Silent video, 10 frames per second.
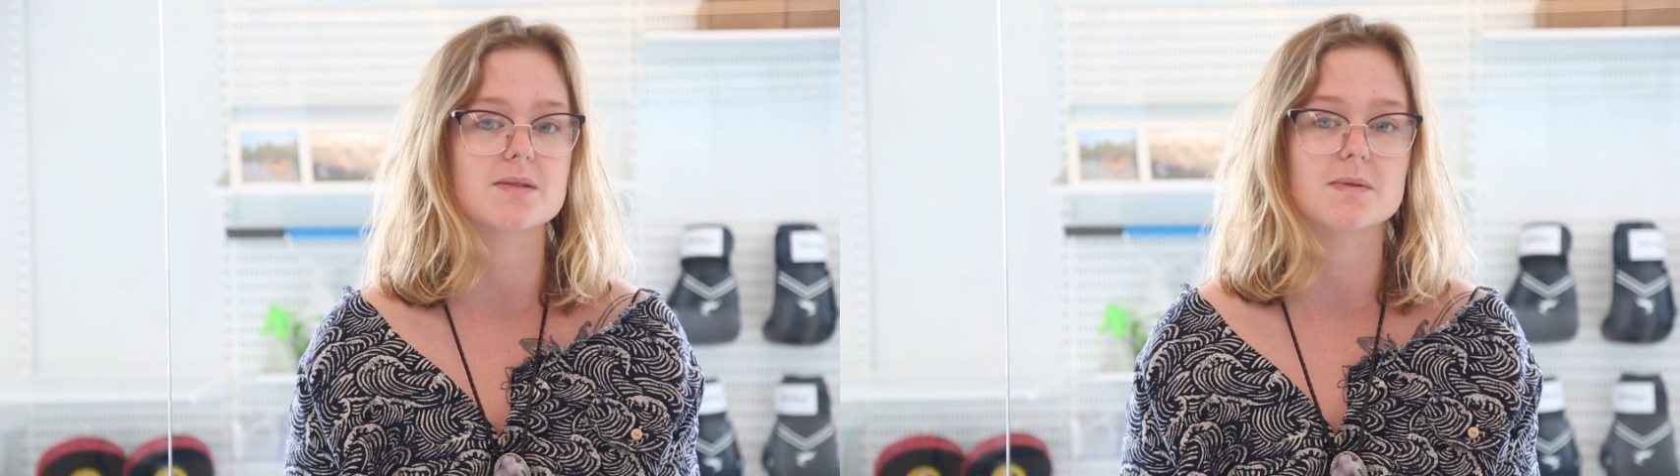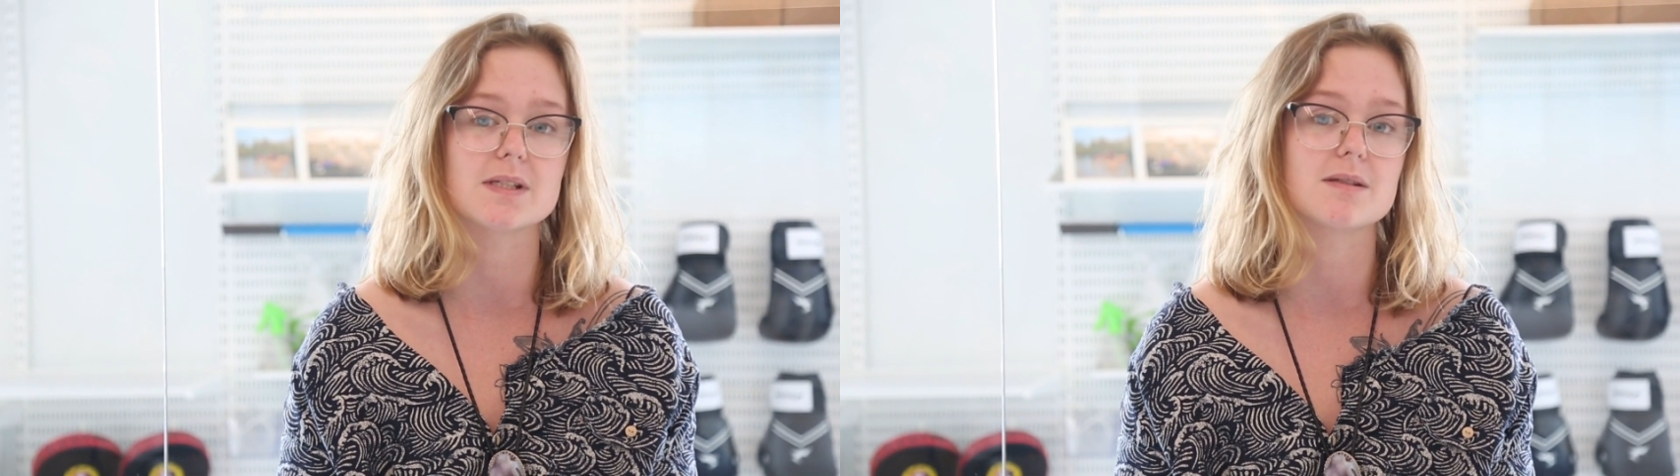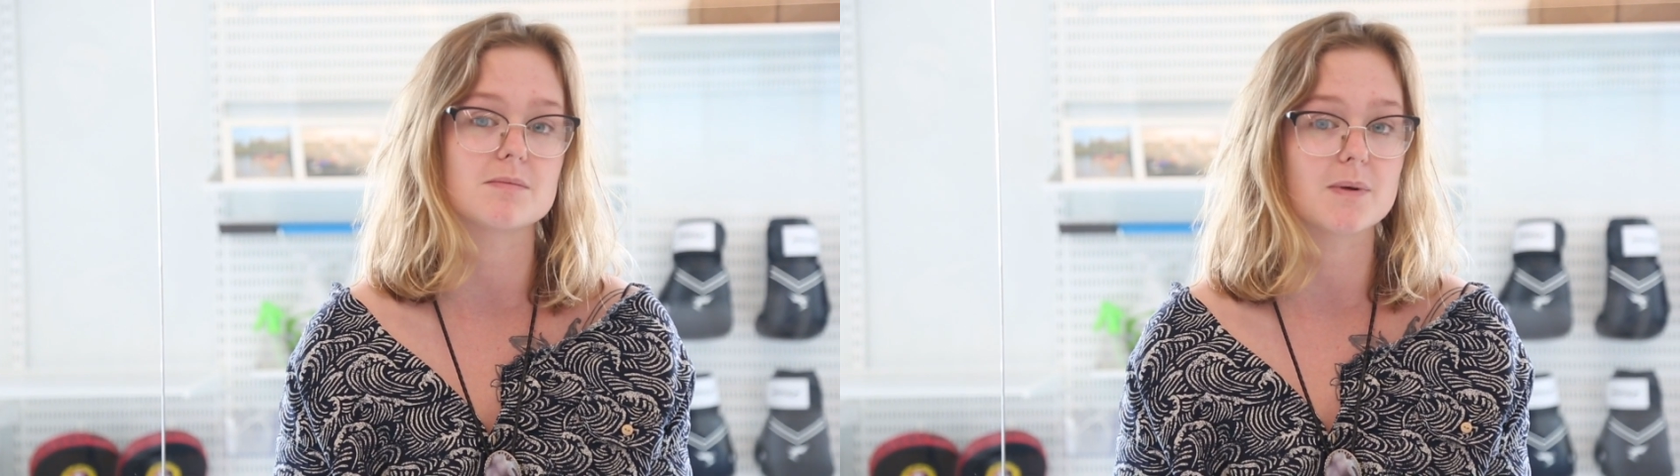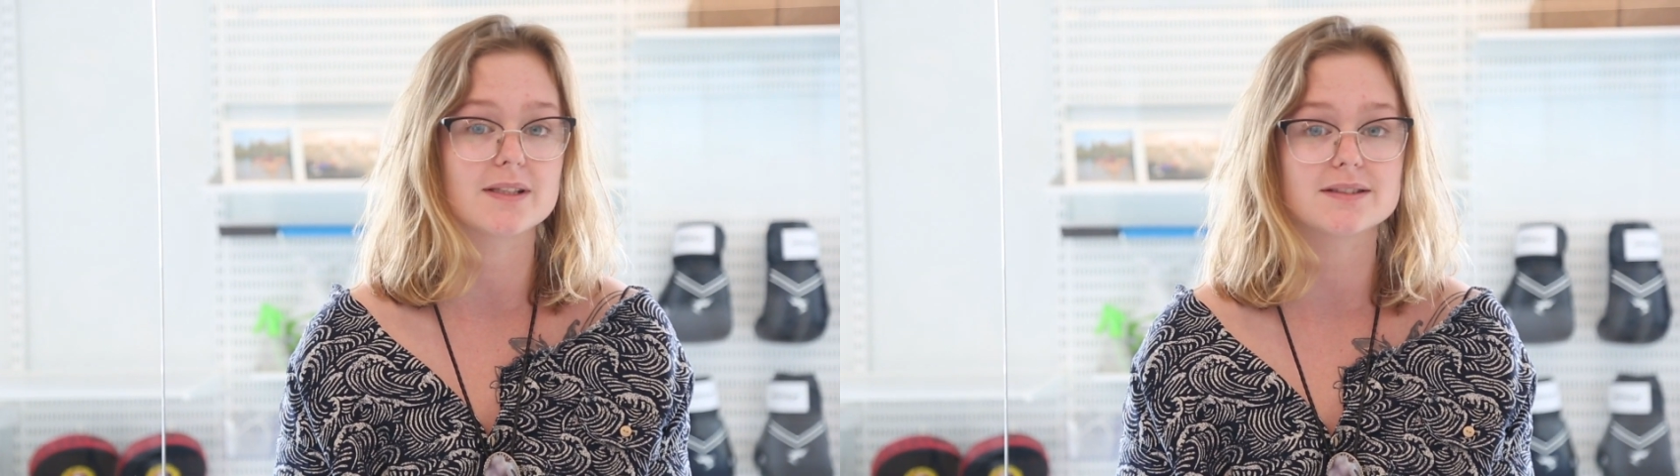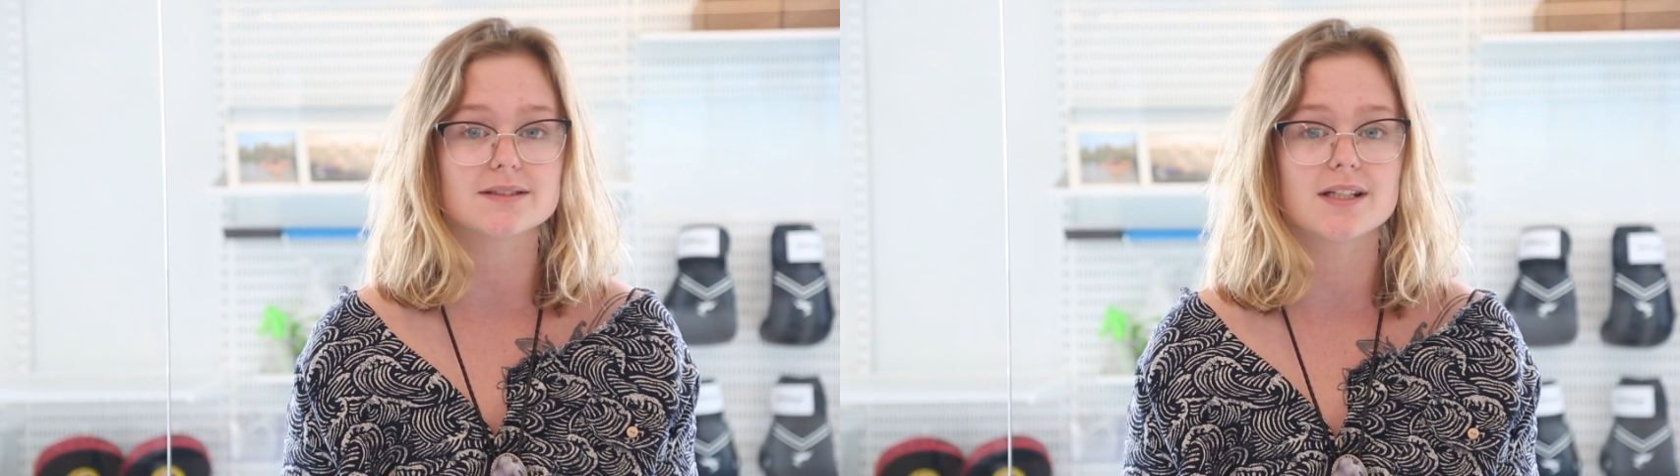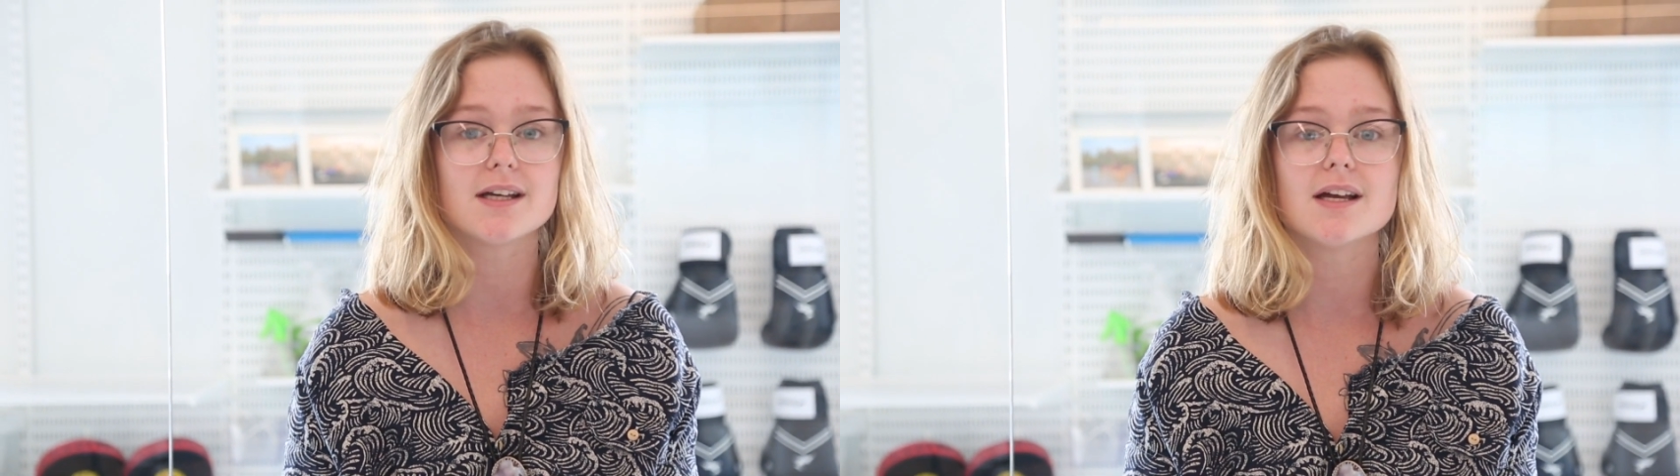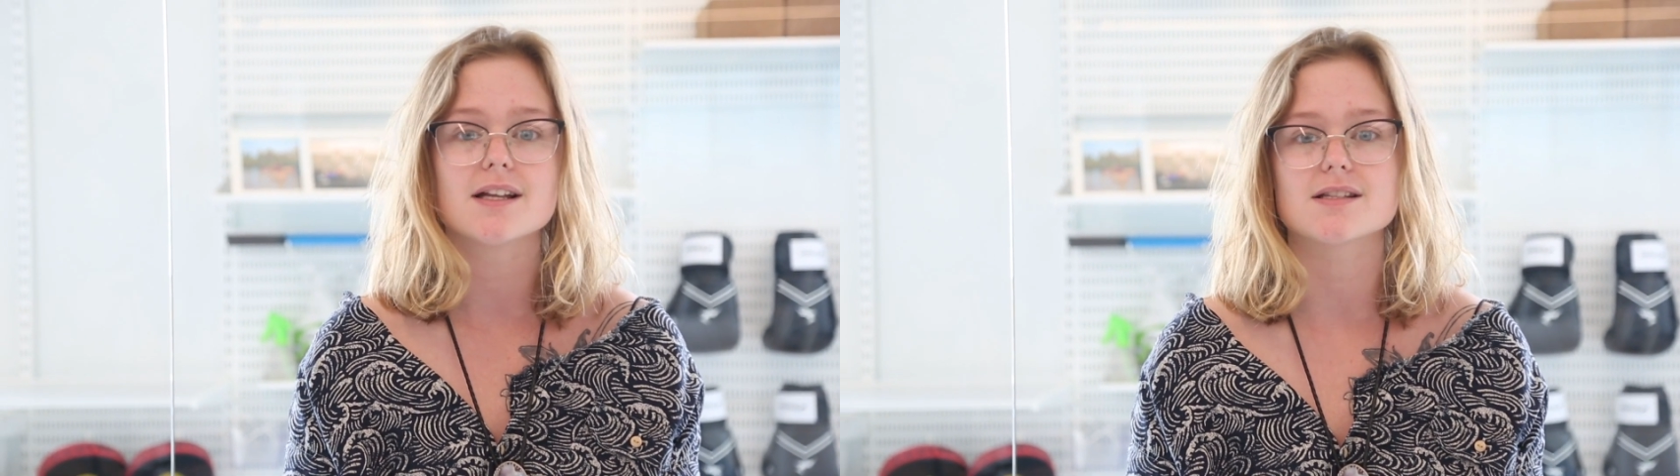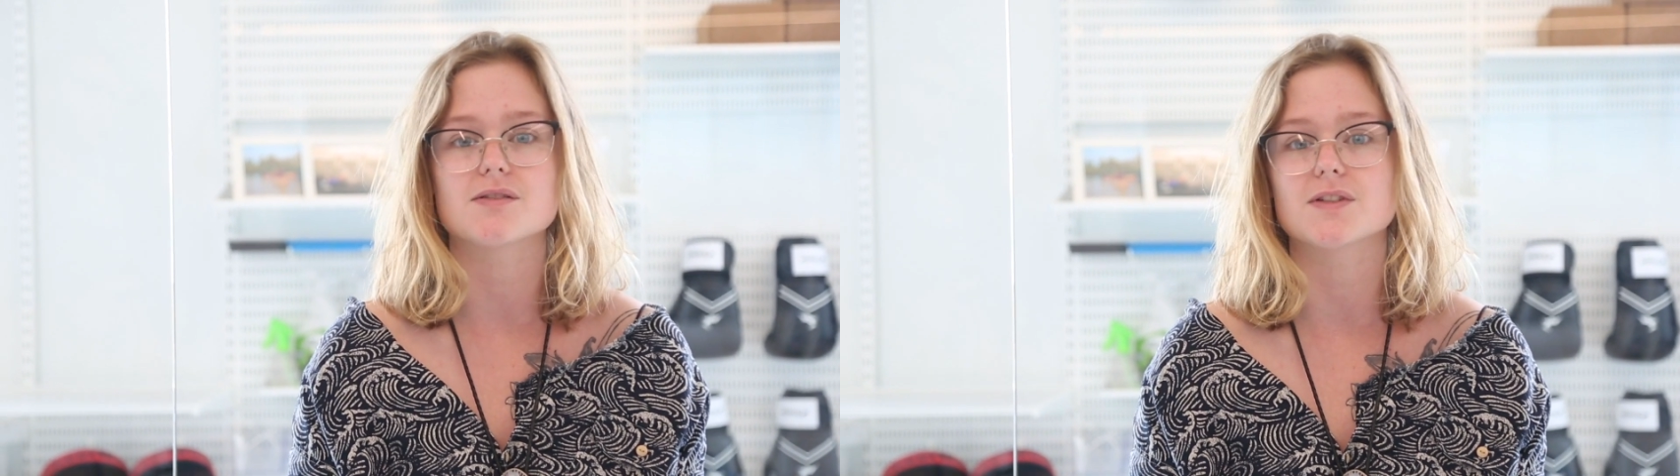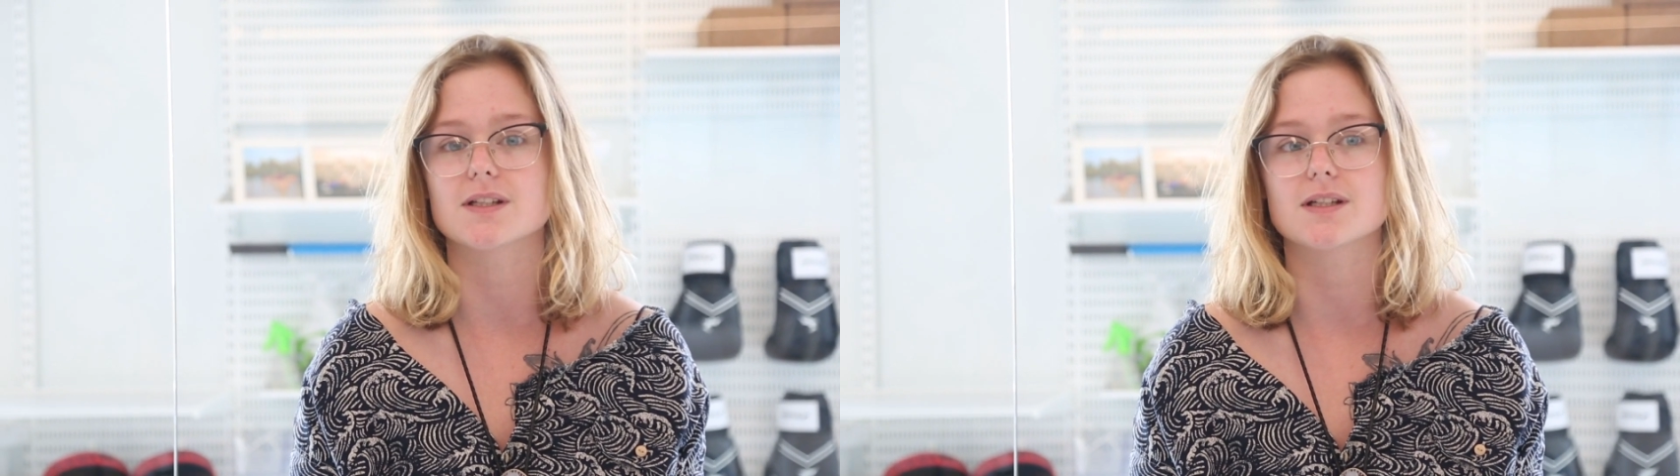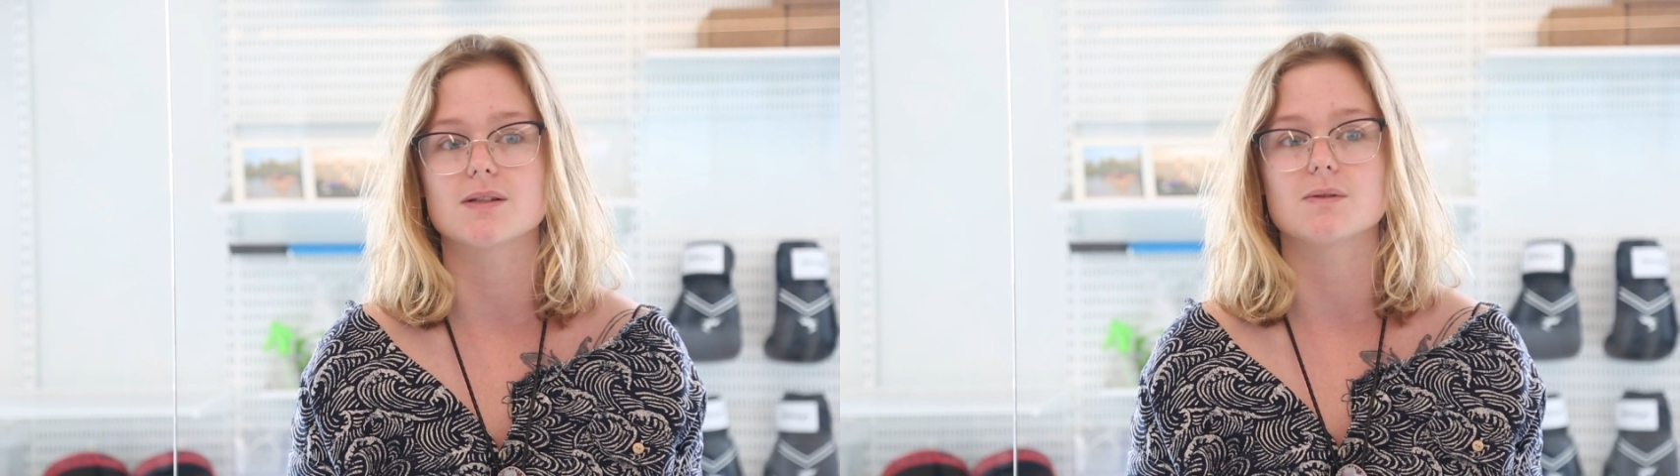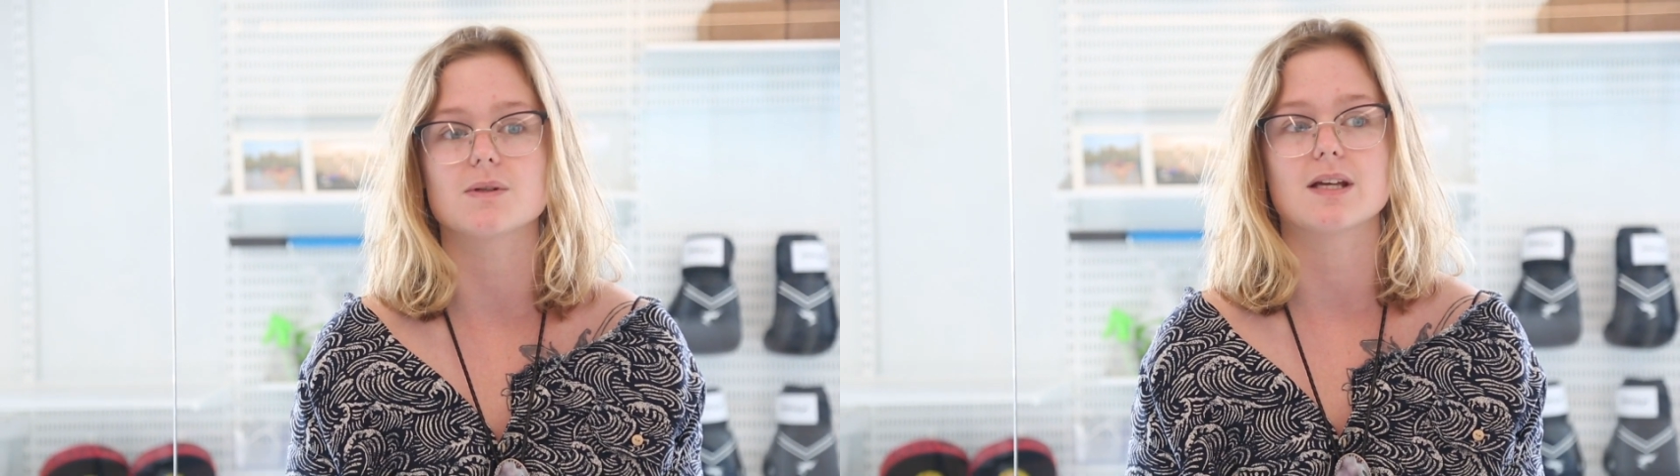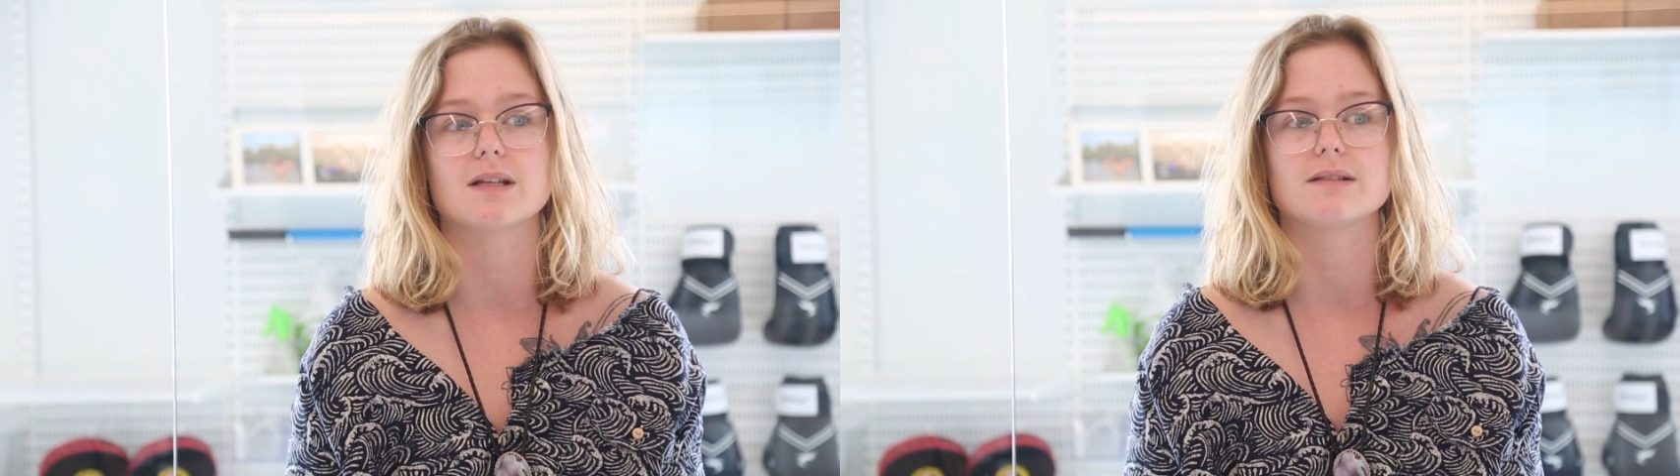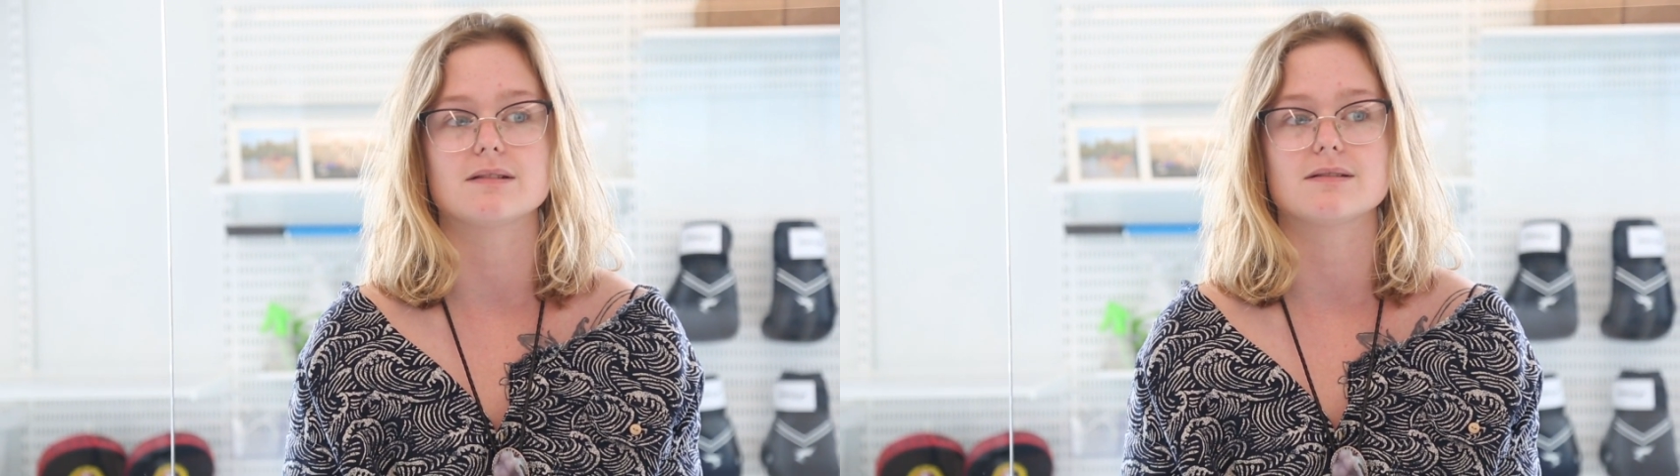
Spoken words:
that's really important to feel like you can